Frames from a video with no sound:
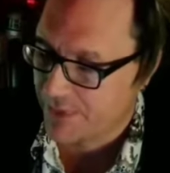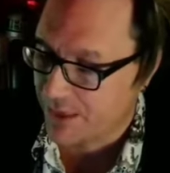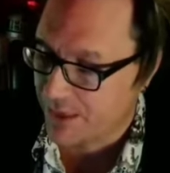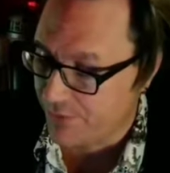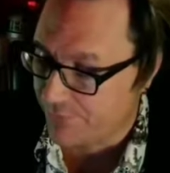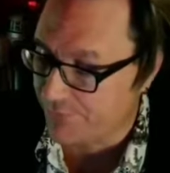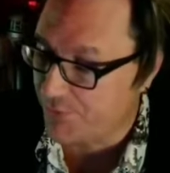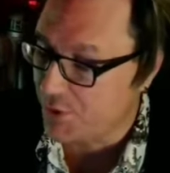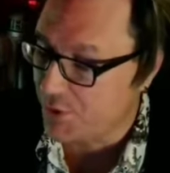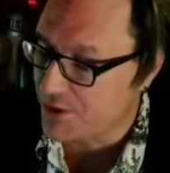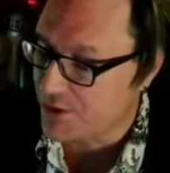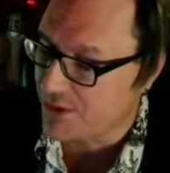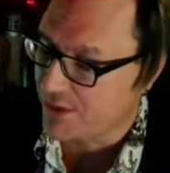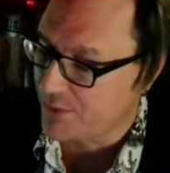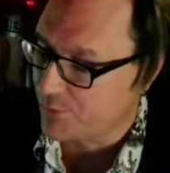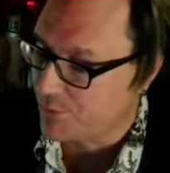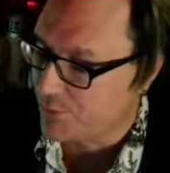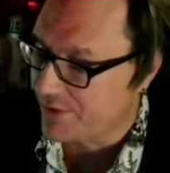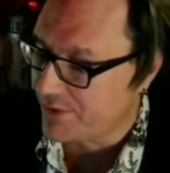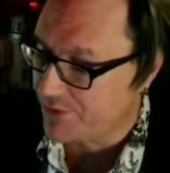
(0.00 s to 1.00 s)
the first of
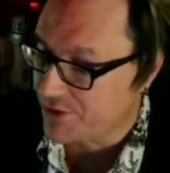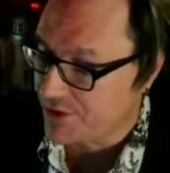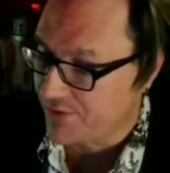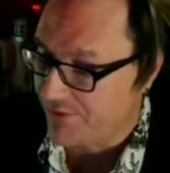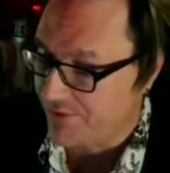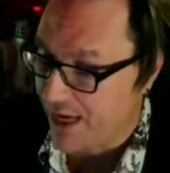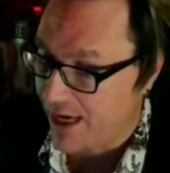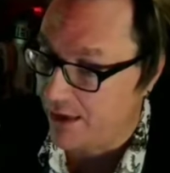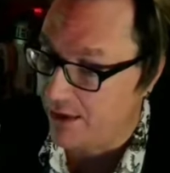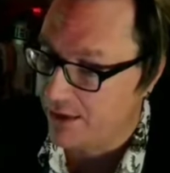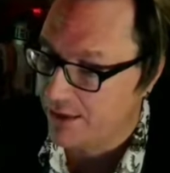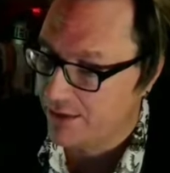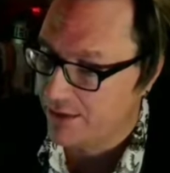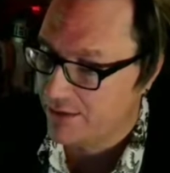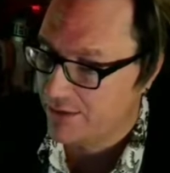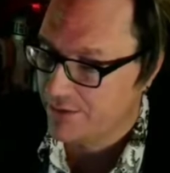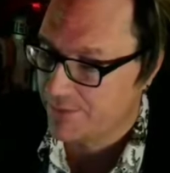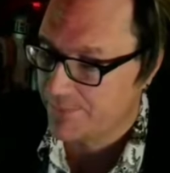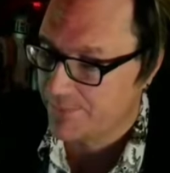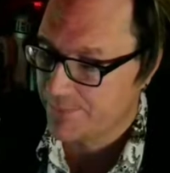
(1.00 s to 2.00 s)
the rivers of hell.
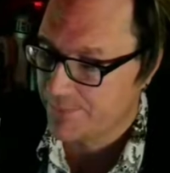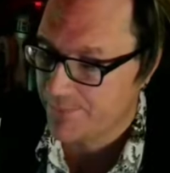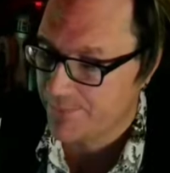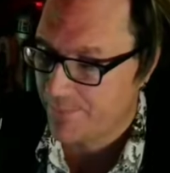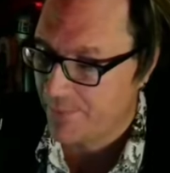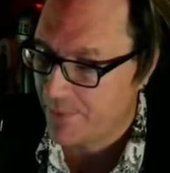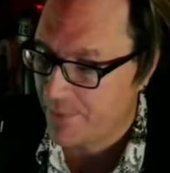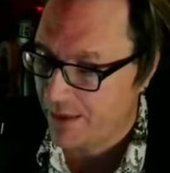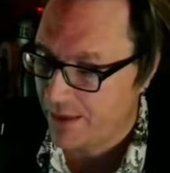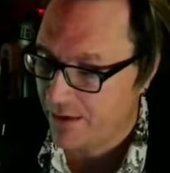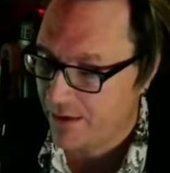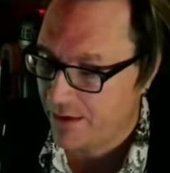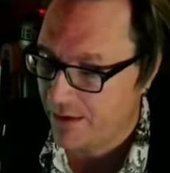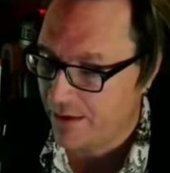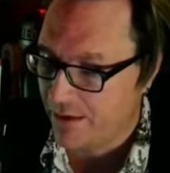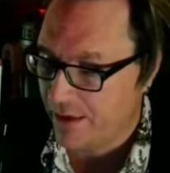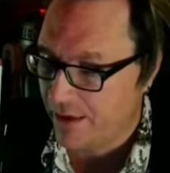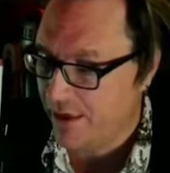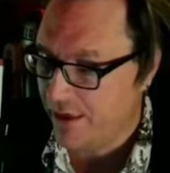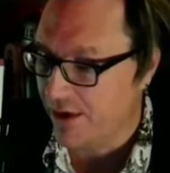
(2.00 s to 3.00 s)

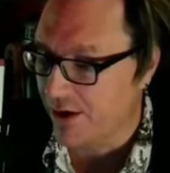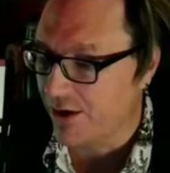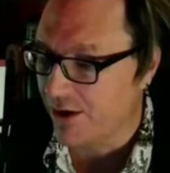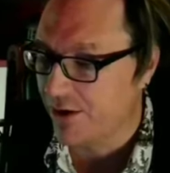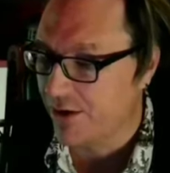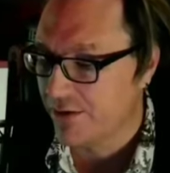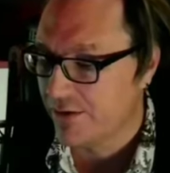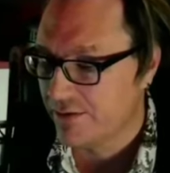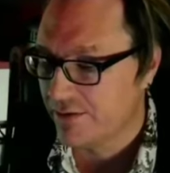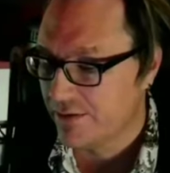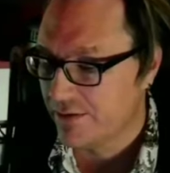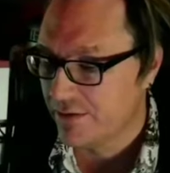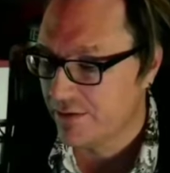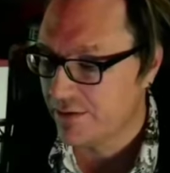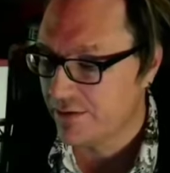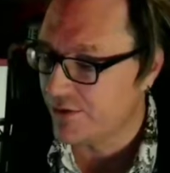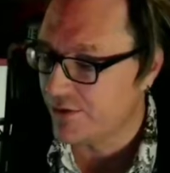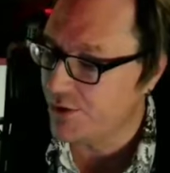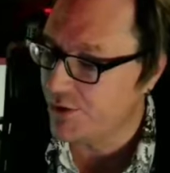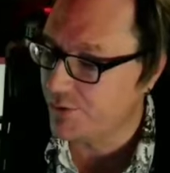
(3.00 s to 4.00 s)
Here,
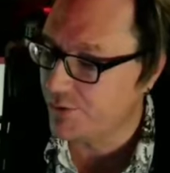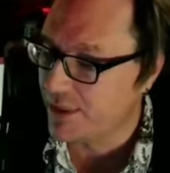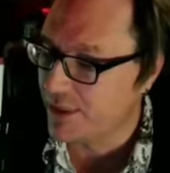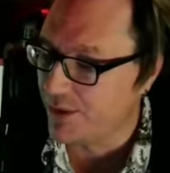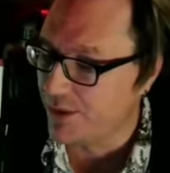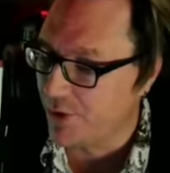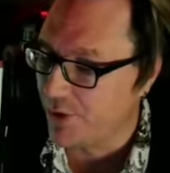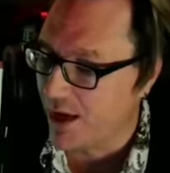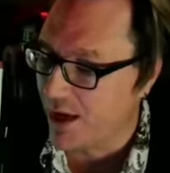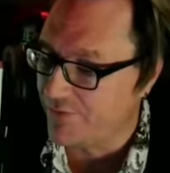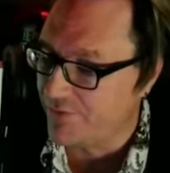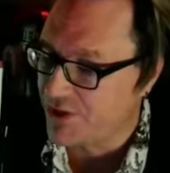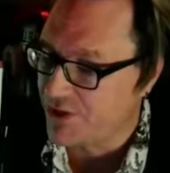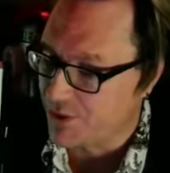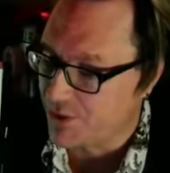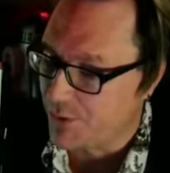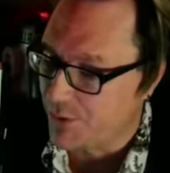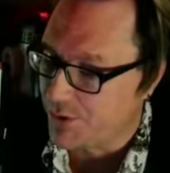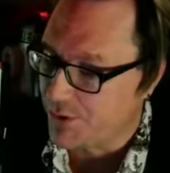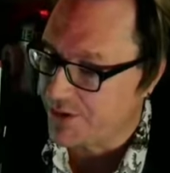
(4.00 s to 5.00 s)
the newly arrived
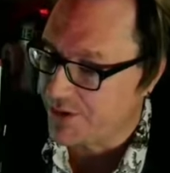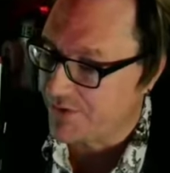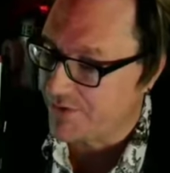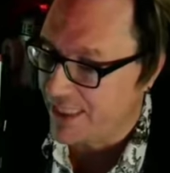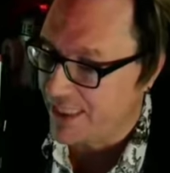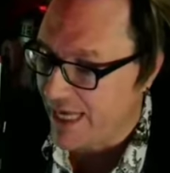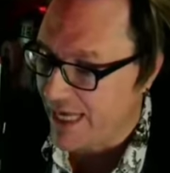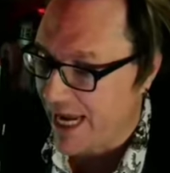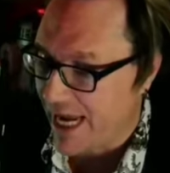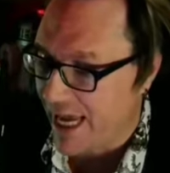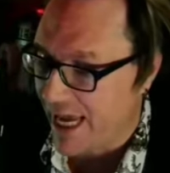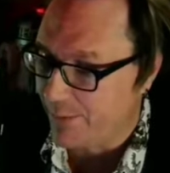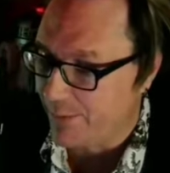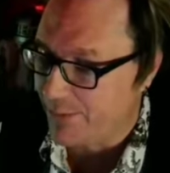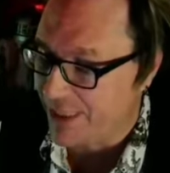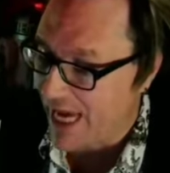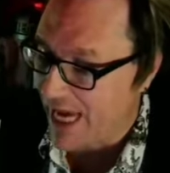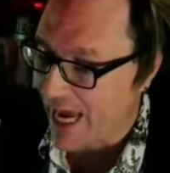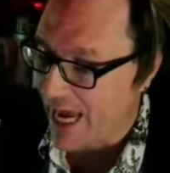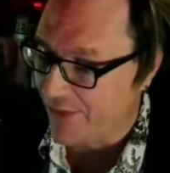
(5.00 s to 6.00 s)
souls of the damned
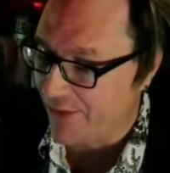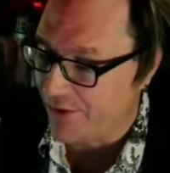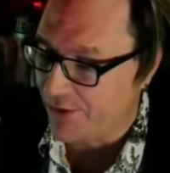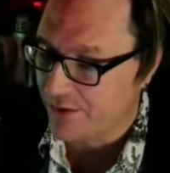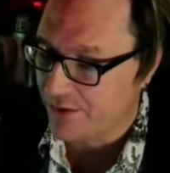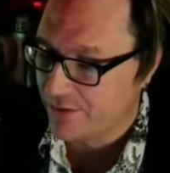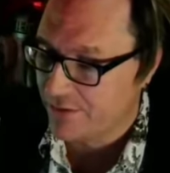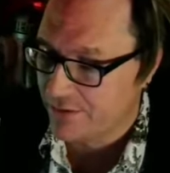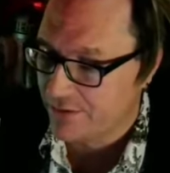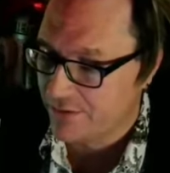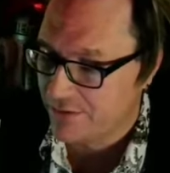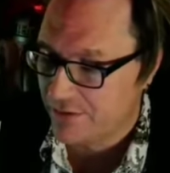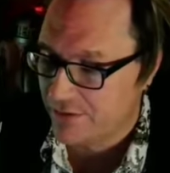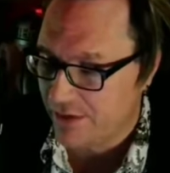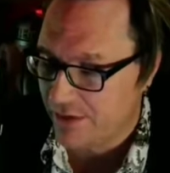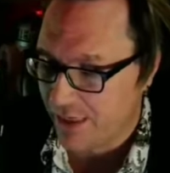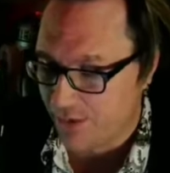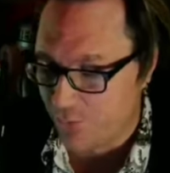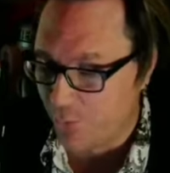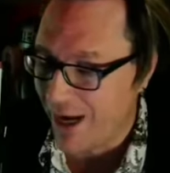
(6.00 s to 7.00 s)
gather
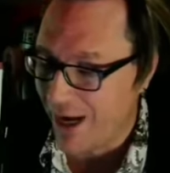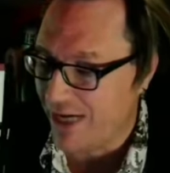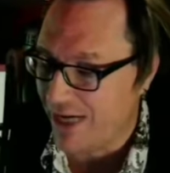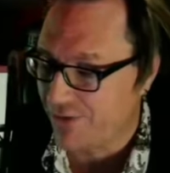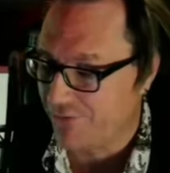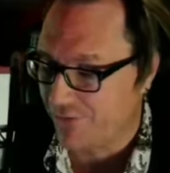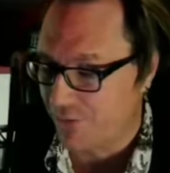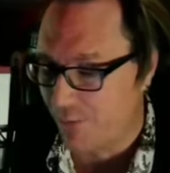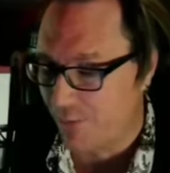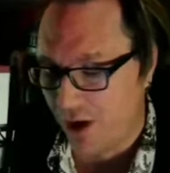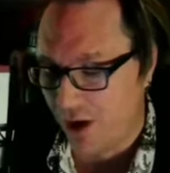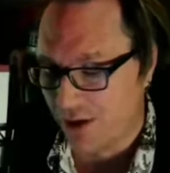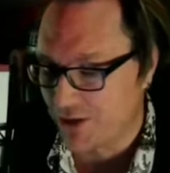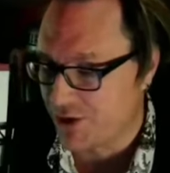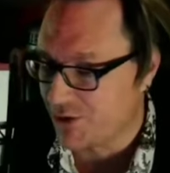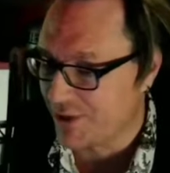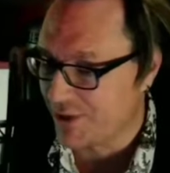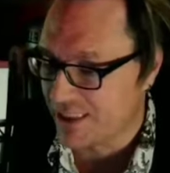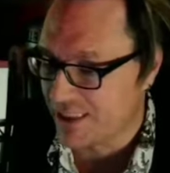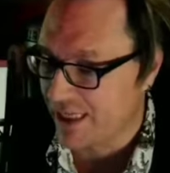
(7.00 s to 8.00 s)
and wait for
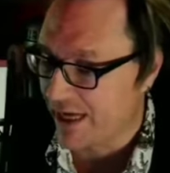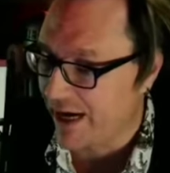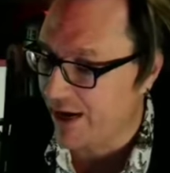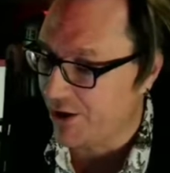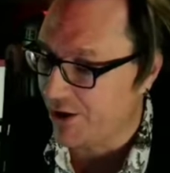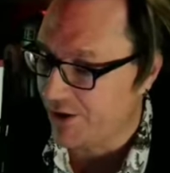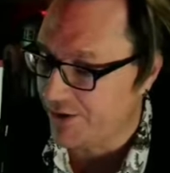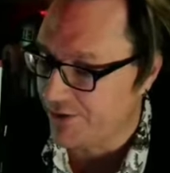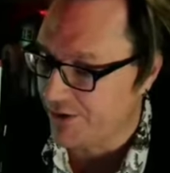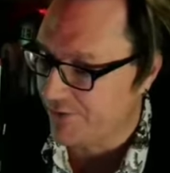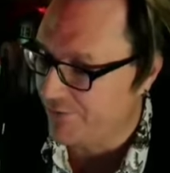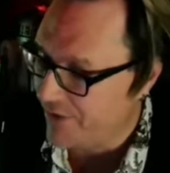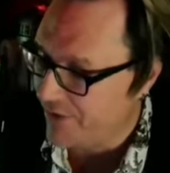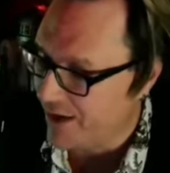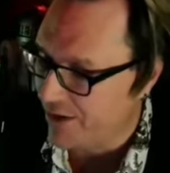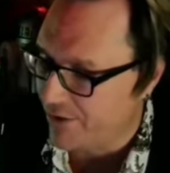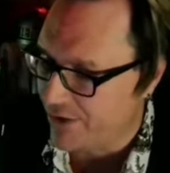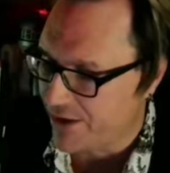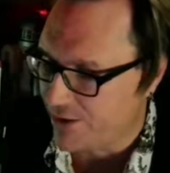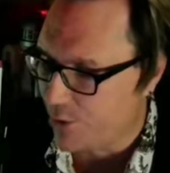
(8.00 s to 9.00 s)
monstrous Charon to
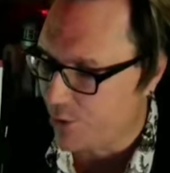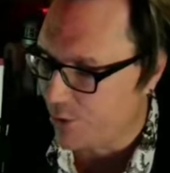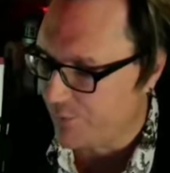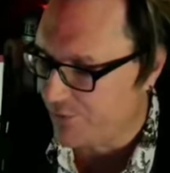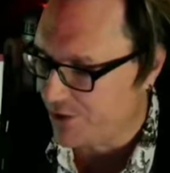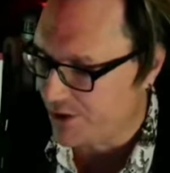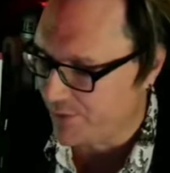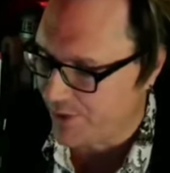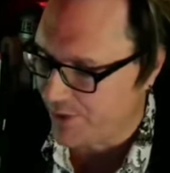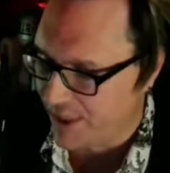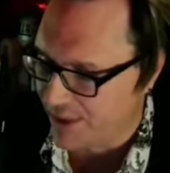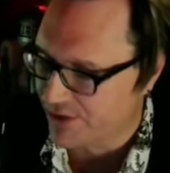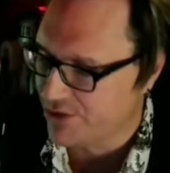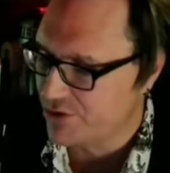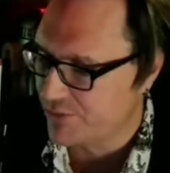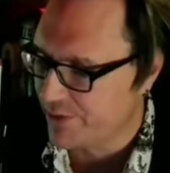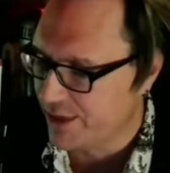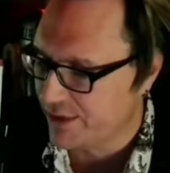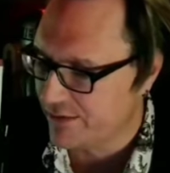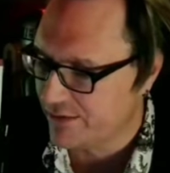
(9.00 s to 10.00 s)
ferry them over to
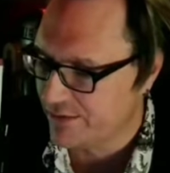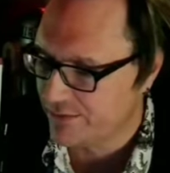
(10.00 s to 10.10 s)
punishment.